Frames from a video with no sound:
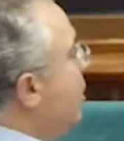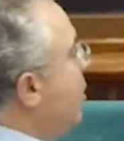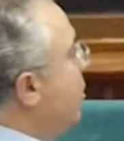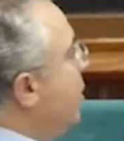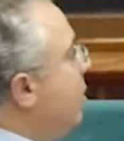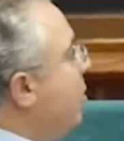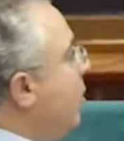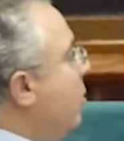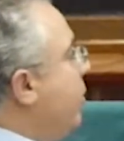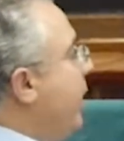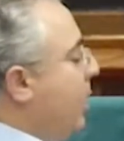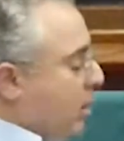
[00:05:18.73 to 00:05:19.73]
on a dual
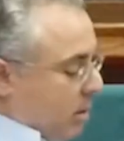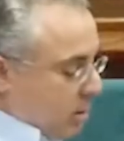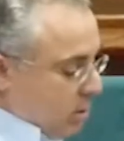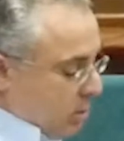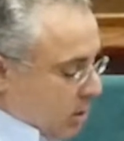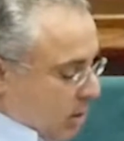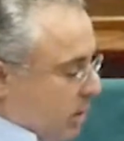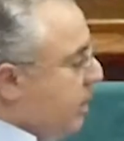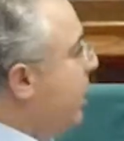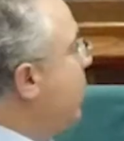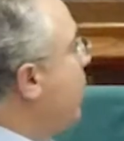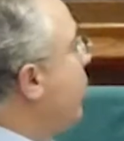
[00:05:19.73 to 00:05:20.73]
rail
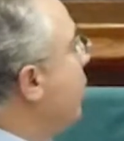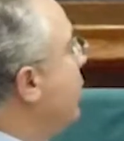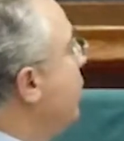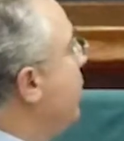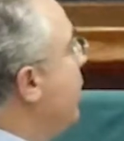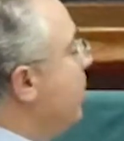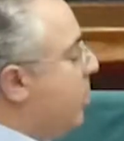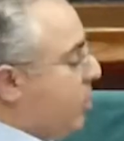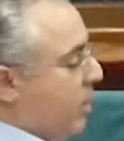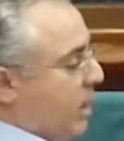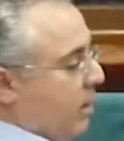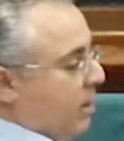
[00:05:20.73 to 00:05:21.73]
network to be able
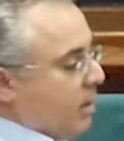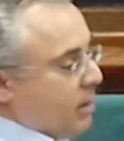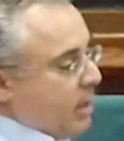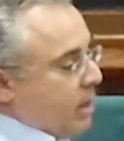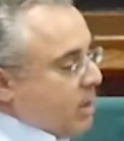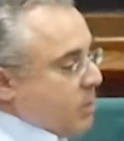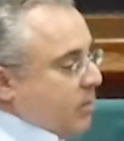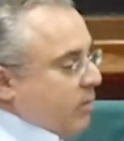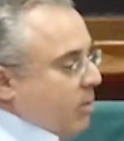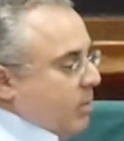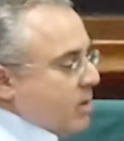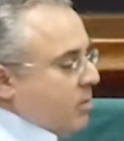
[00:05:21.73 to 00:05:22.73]
to get that 10x
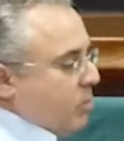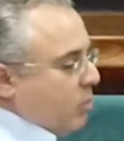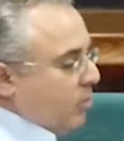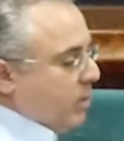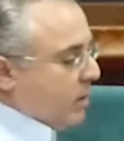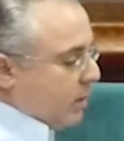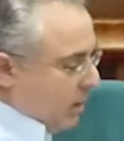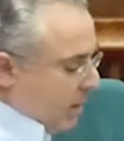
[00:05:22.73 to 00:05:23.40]
performance improvement.